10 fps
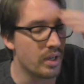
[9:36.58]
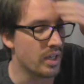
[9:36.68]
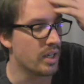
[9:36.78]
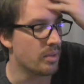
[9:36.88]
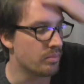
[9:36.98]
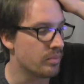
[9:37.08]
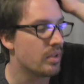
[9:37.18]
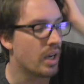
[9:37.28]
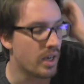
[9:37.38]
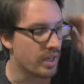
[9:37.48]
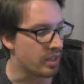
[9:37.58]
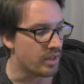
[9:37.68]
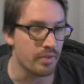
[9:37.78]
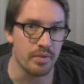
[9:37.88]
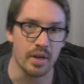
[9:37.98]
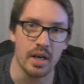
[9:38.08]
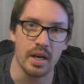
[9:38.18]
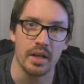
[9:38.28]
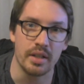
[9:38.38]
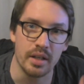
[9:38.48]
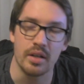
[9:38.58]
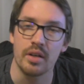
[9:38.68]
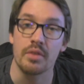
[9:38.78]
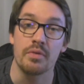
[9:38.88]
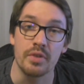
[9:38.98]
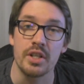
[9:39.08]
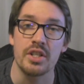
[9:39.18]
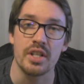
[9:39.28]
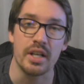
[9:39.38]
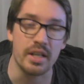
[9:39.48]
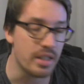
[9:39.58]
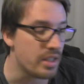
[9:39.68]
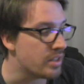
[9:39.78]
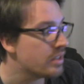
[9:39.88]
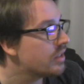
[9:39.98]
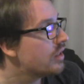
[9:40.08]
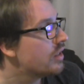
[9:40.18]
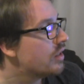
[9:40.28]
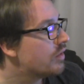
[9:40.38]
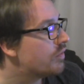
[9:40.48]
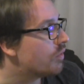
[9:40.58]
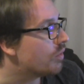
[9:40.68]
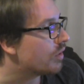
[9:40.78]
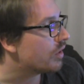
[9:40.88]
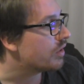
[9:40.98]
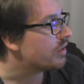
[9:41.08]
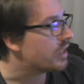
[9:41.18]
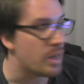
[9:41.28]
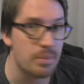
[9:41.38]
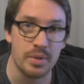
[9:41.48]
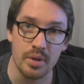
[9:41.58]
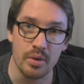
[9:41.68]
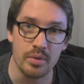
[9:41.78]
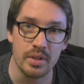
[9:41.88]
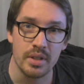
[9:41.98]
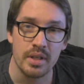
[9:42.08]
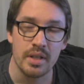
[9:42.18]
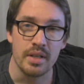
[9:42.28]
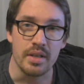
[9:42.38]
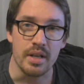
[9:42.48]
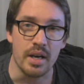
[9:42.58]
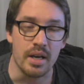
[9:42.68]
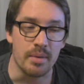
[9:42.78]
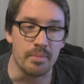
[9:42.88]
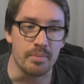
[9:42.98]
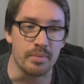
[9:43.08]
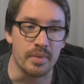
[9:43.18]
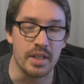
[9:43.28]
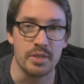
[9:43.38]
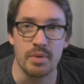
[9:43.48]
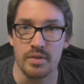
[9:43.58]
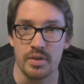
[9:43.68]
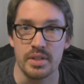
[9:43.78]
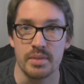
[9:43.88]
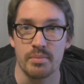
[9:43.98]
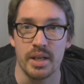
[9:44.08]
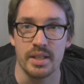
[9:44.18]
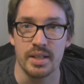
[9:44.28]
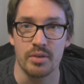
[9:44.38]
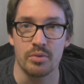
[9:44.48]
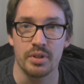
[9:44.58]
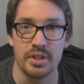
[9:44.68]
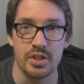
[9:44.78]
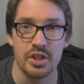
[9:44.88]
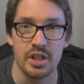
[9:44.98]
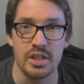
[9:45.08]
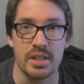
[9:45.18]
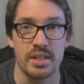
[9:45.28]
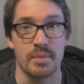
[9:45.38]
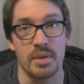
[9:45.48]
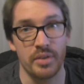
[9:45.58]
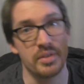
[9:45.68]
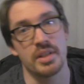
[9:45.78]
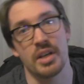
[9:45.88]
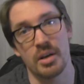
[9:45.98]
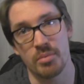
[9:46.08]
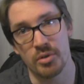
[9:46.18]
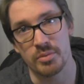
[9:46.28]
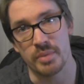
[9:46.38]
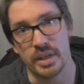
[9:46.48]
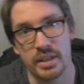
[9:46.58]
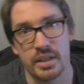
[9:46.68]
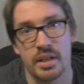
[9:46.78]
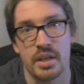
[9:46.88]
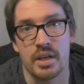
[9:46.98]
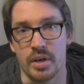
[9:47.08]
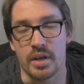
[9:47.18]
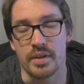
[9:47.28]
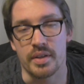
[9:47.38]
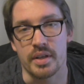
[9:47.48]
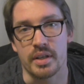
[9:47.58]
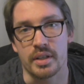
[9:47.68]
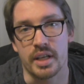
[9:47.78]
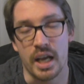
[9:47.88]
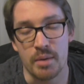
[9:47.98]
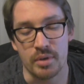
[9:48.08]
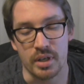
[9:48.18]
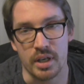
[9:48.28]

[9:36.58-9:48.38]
I have got all the footage that I need for the episode. As you may have noticed, my sound quality has changed. That's because I'm not using the onboard mic on the camera.